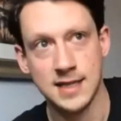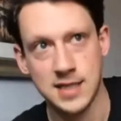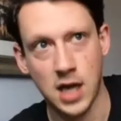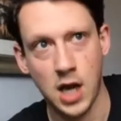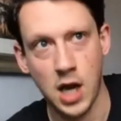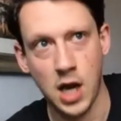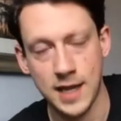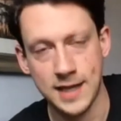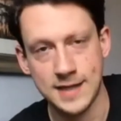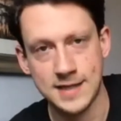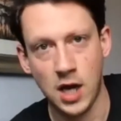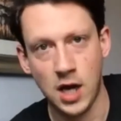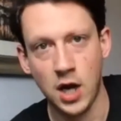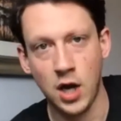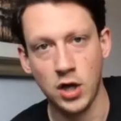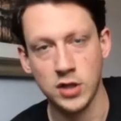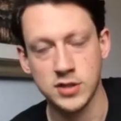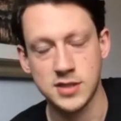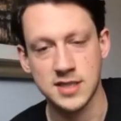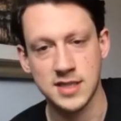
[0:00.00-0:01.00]
it's
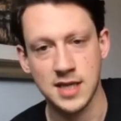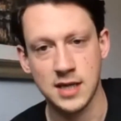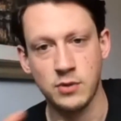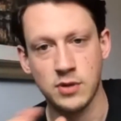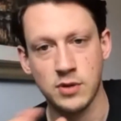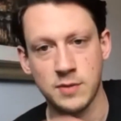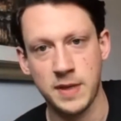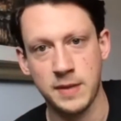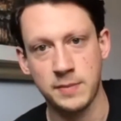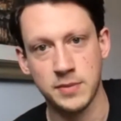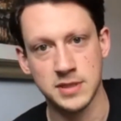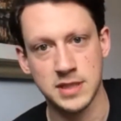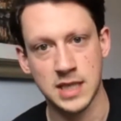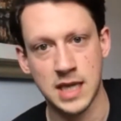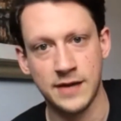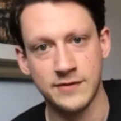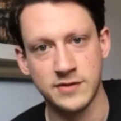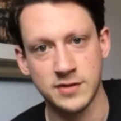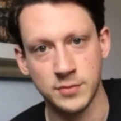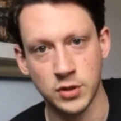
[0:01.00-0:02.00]
hard to say whether people's
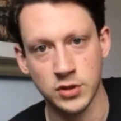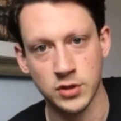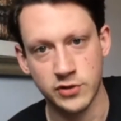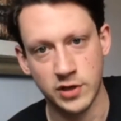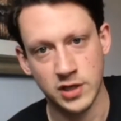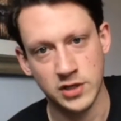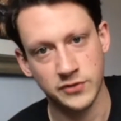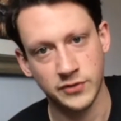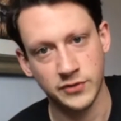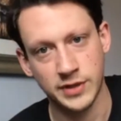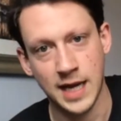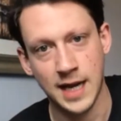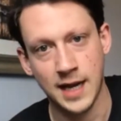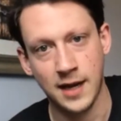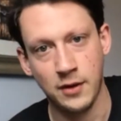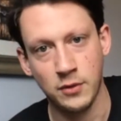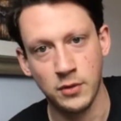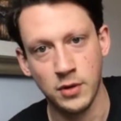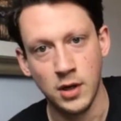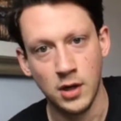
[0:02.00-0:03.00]
lives are more stressful
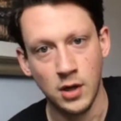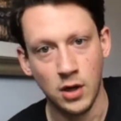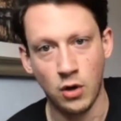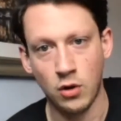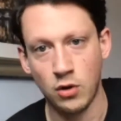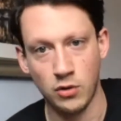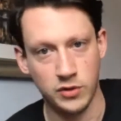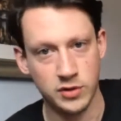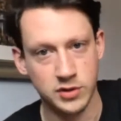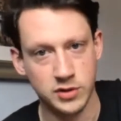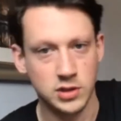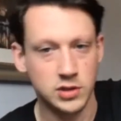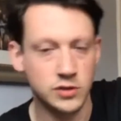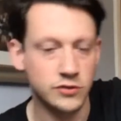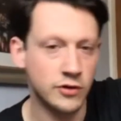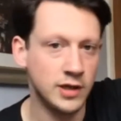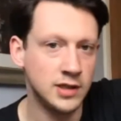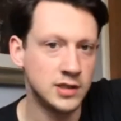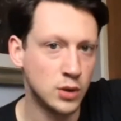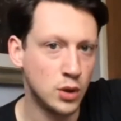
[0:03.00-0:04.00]
now, or there's just
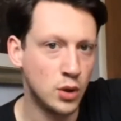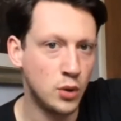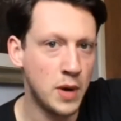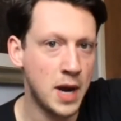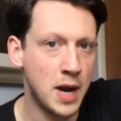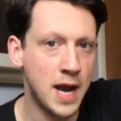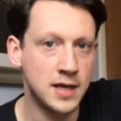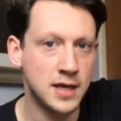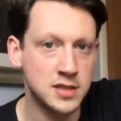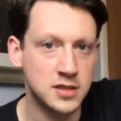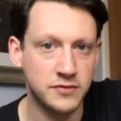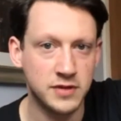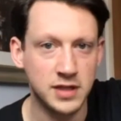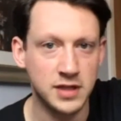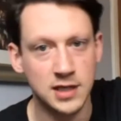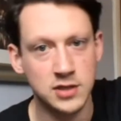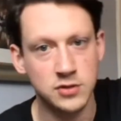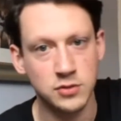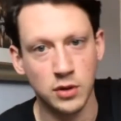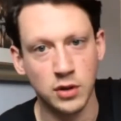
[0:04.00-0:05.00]
greater awareness of the
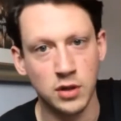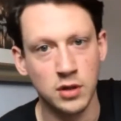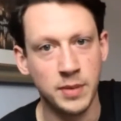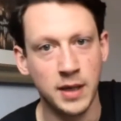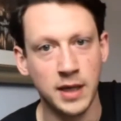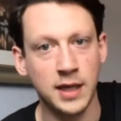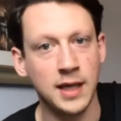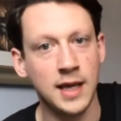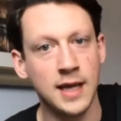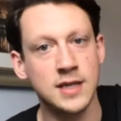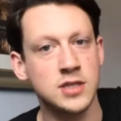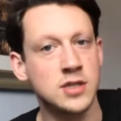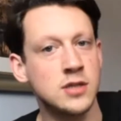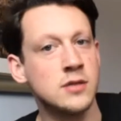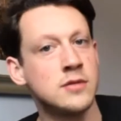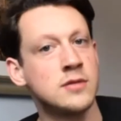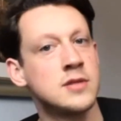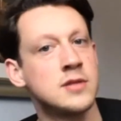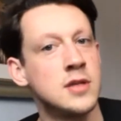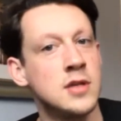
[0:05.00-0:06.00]
actual underpinning
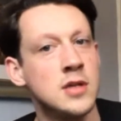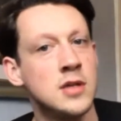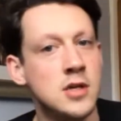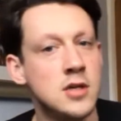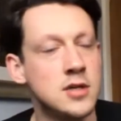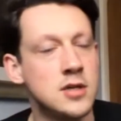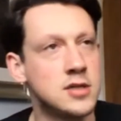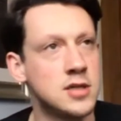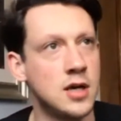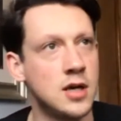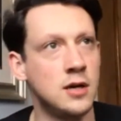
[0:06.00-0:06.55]
issues. So,